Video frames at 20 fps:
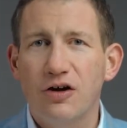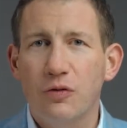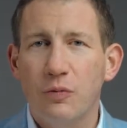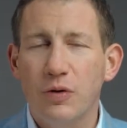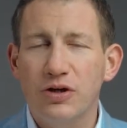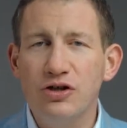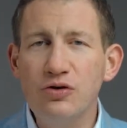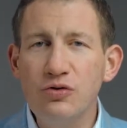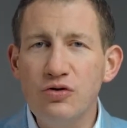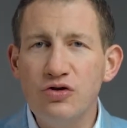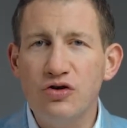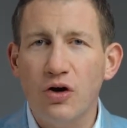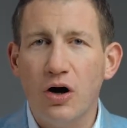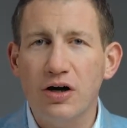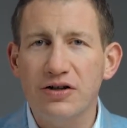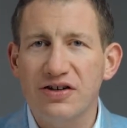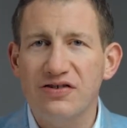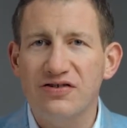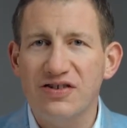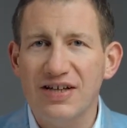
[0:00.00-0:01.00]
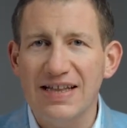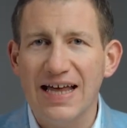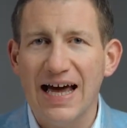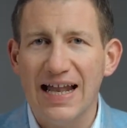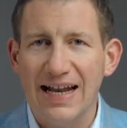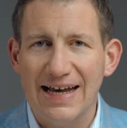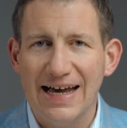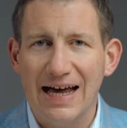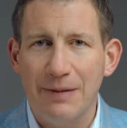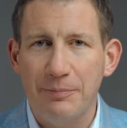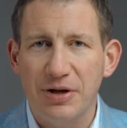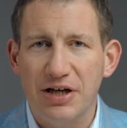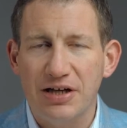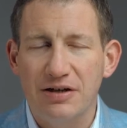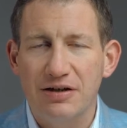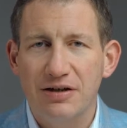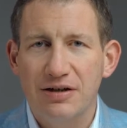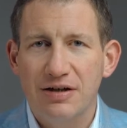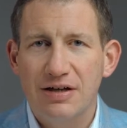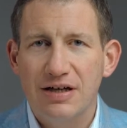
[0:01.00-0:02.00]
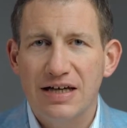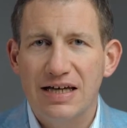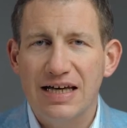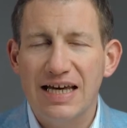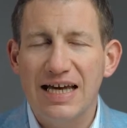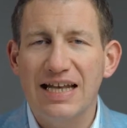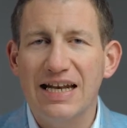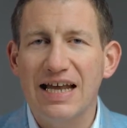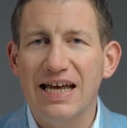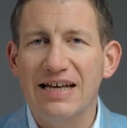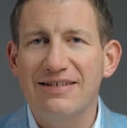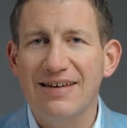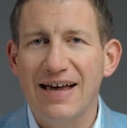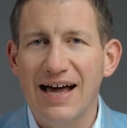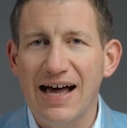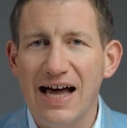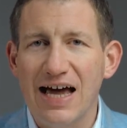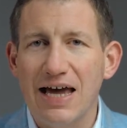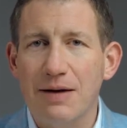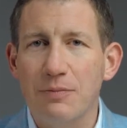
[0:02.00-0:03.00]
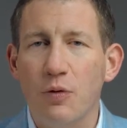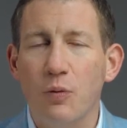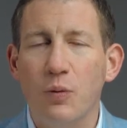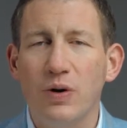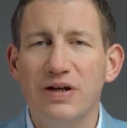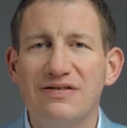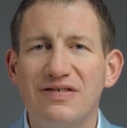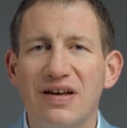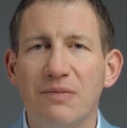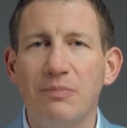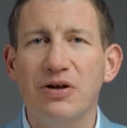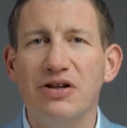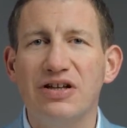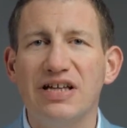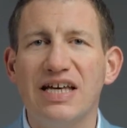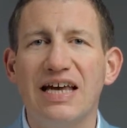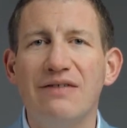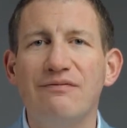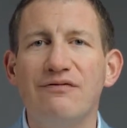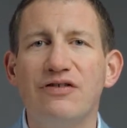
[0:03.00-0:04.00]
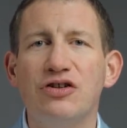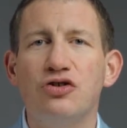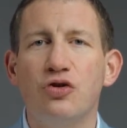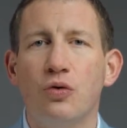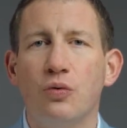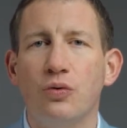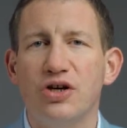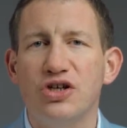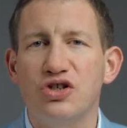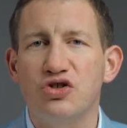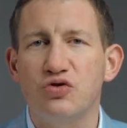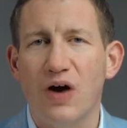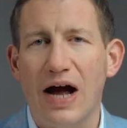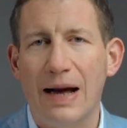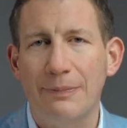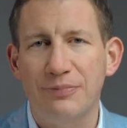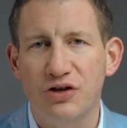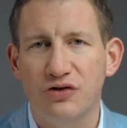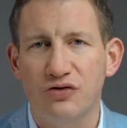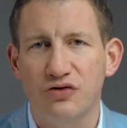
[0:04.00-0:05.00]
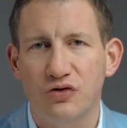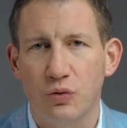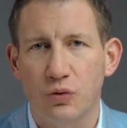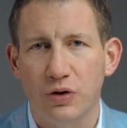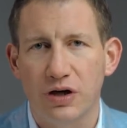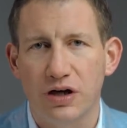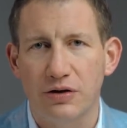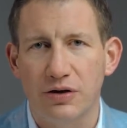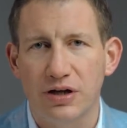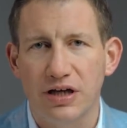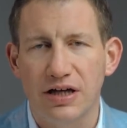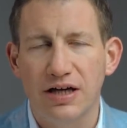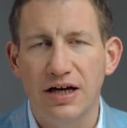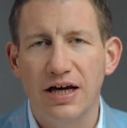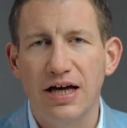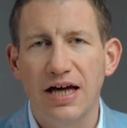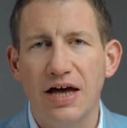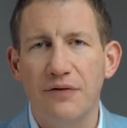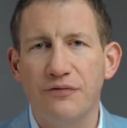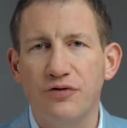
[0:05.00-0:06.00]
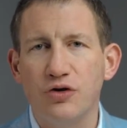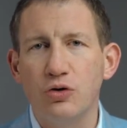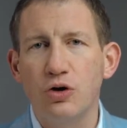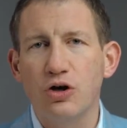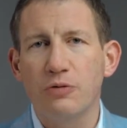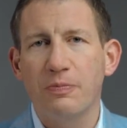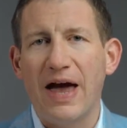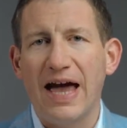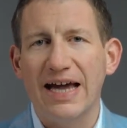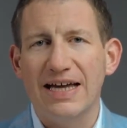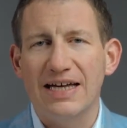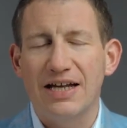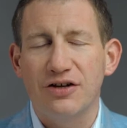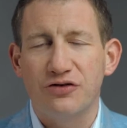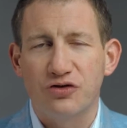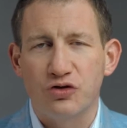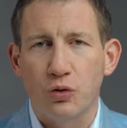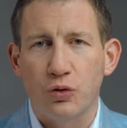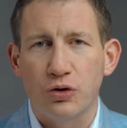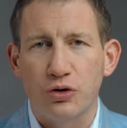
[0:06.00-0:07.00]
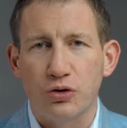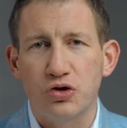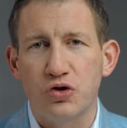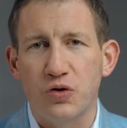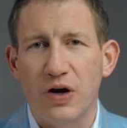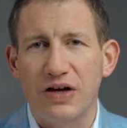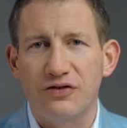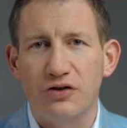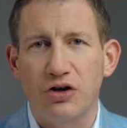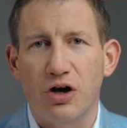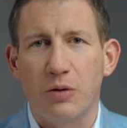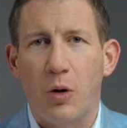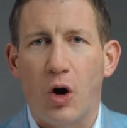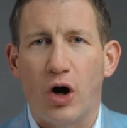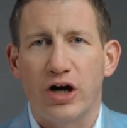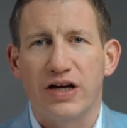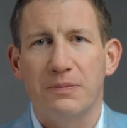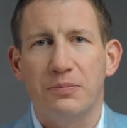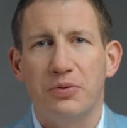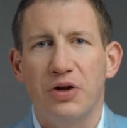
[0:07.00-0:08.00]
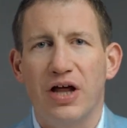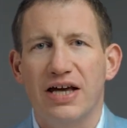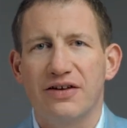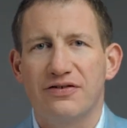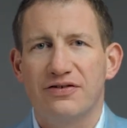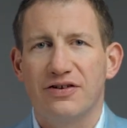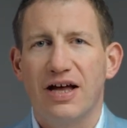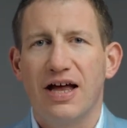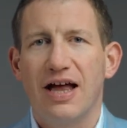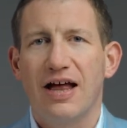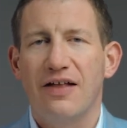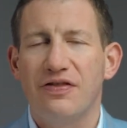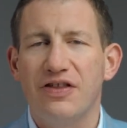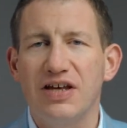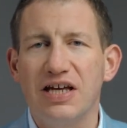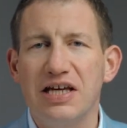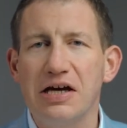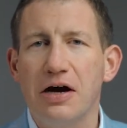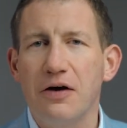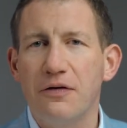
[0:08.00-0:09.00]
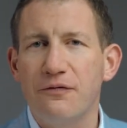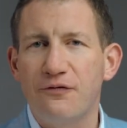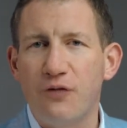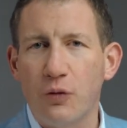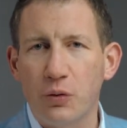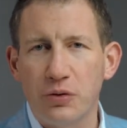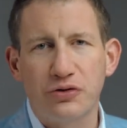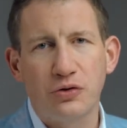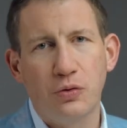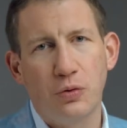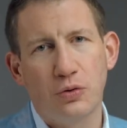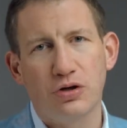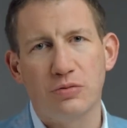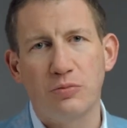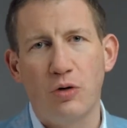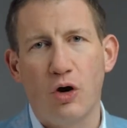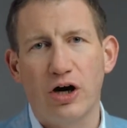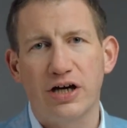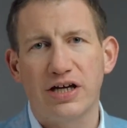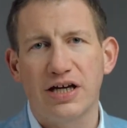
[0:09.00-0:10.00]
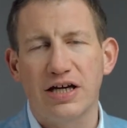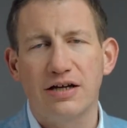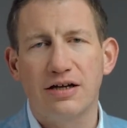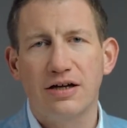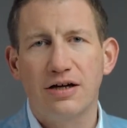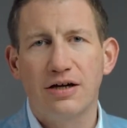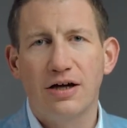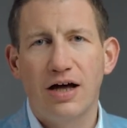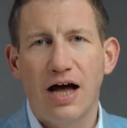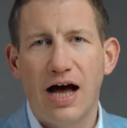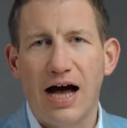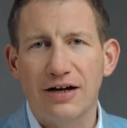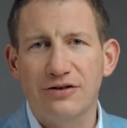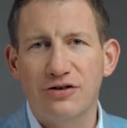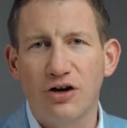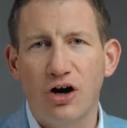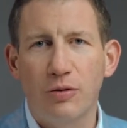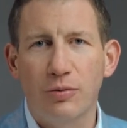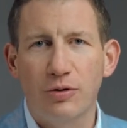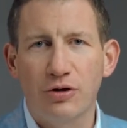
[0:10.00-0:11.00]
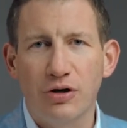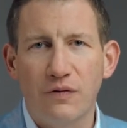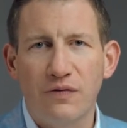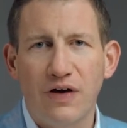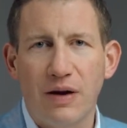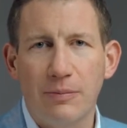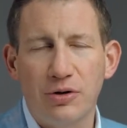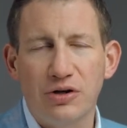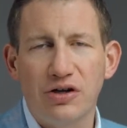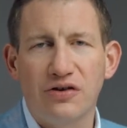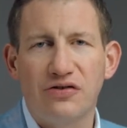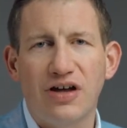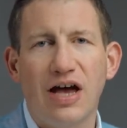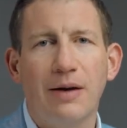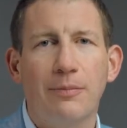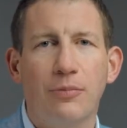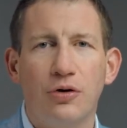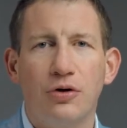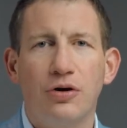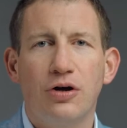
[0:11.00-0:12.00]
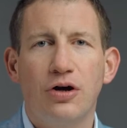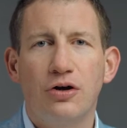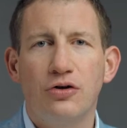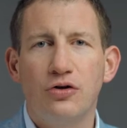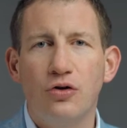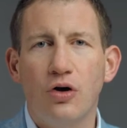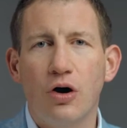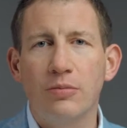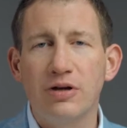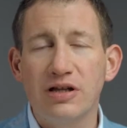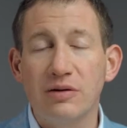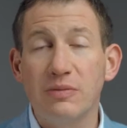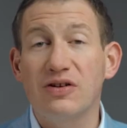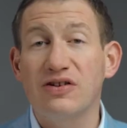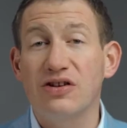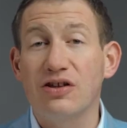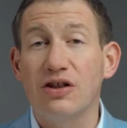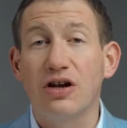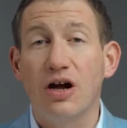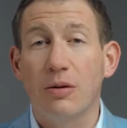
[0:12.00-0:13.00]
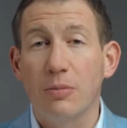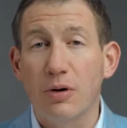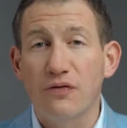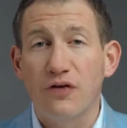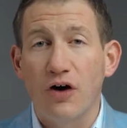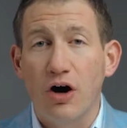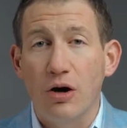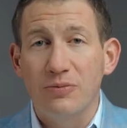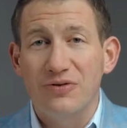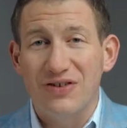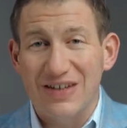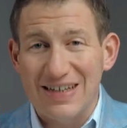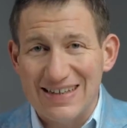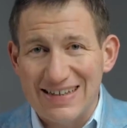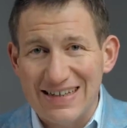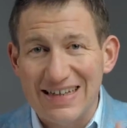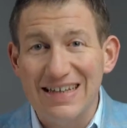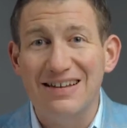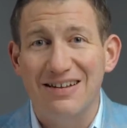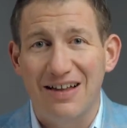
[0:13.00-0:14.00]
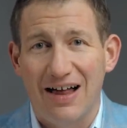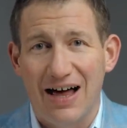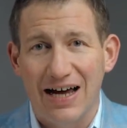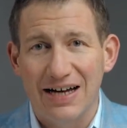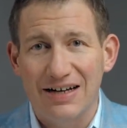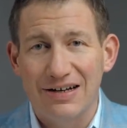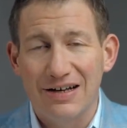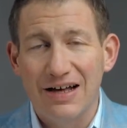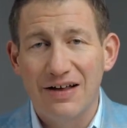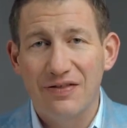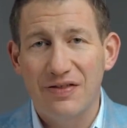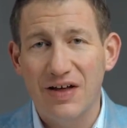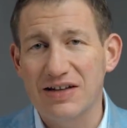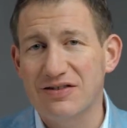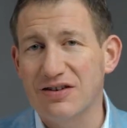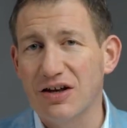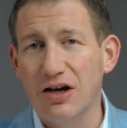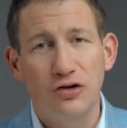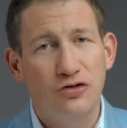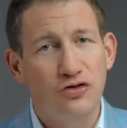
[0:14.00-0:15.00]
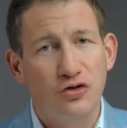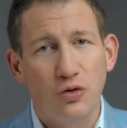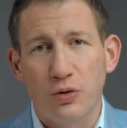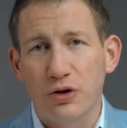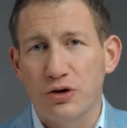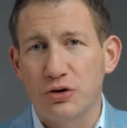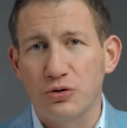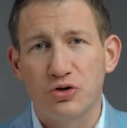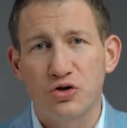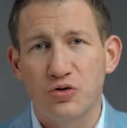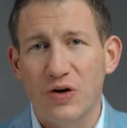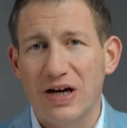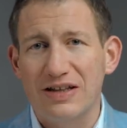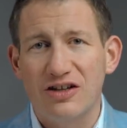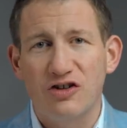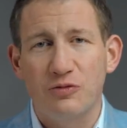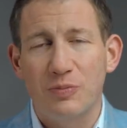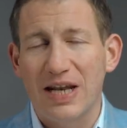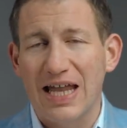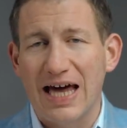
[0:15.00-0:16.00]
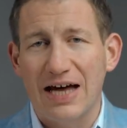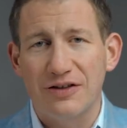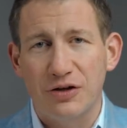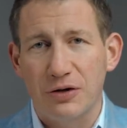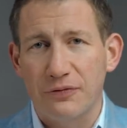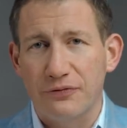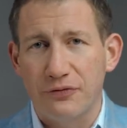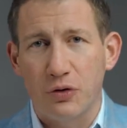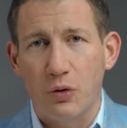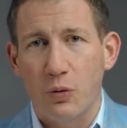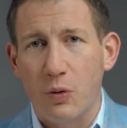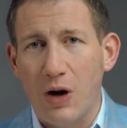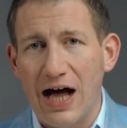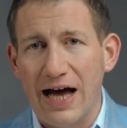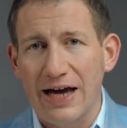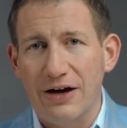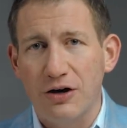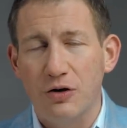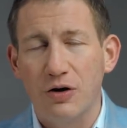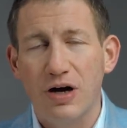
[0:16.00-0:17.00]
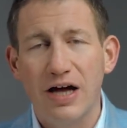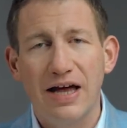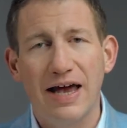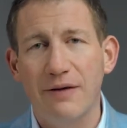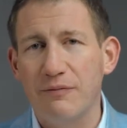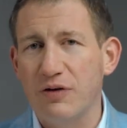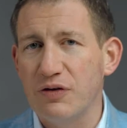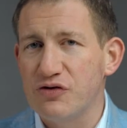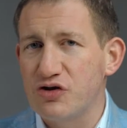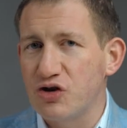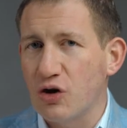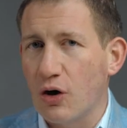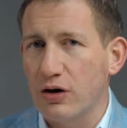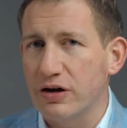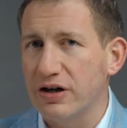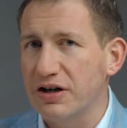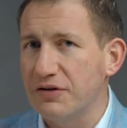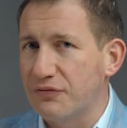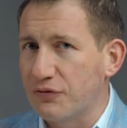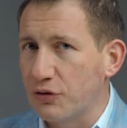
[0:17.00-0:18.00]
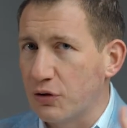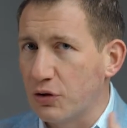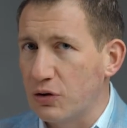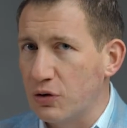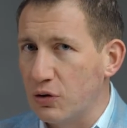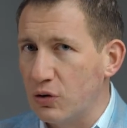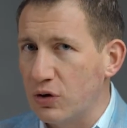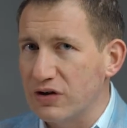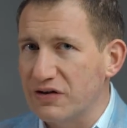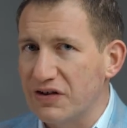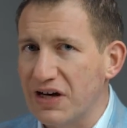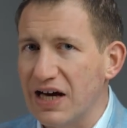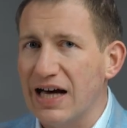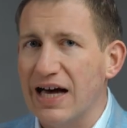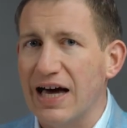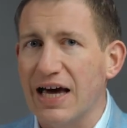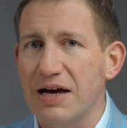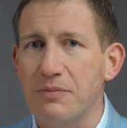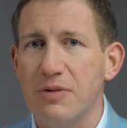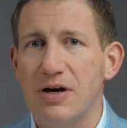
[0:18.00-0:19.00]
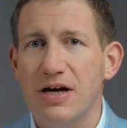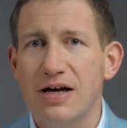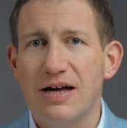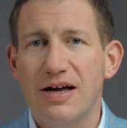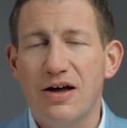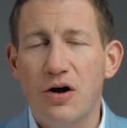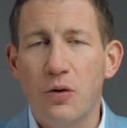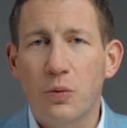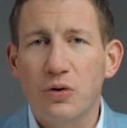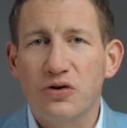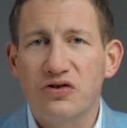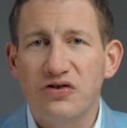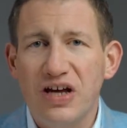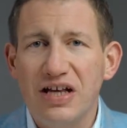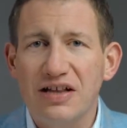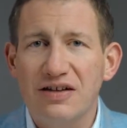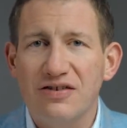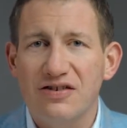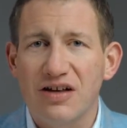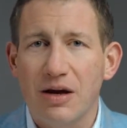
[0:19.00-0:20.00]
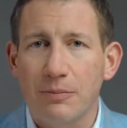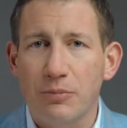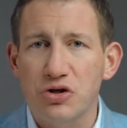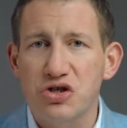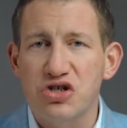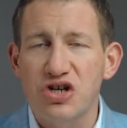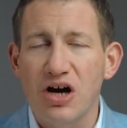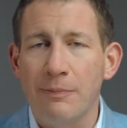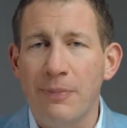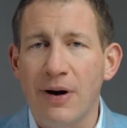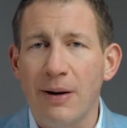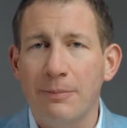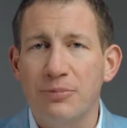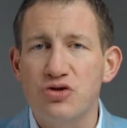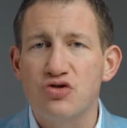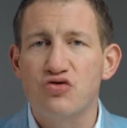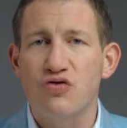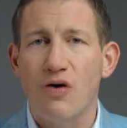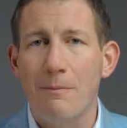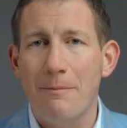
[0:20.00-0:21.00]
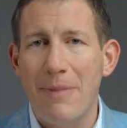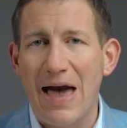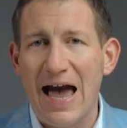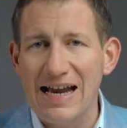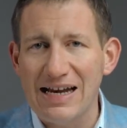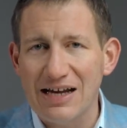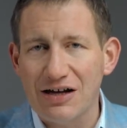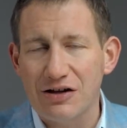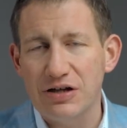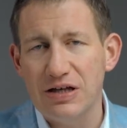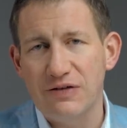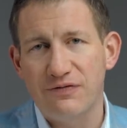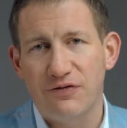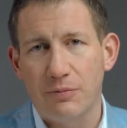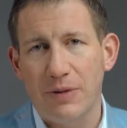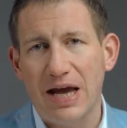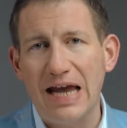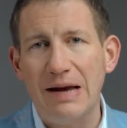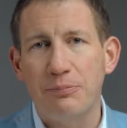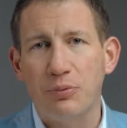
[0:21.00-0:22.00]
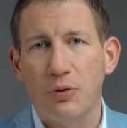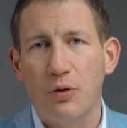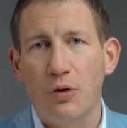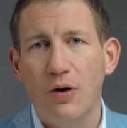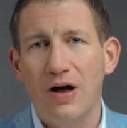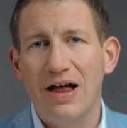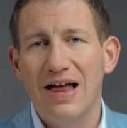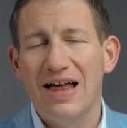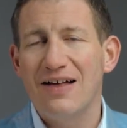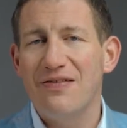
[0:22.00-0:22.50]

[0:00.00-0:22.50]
When you start to see that happen in a time when typically inventory drops historically, if you look back at historical trends in our marketplace, the fourth quarter market, October, November, December, normally we see the number of homes decline. That's a historical trend that's been out there for a while, and we've charted it for a long time. We're seeing this number jump up dramatically from April.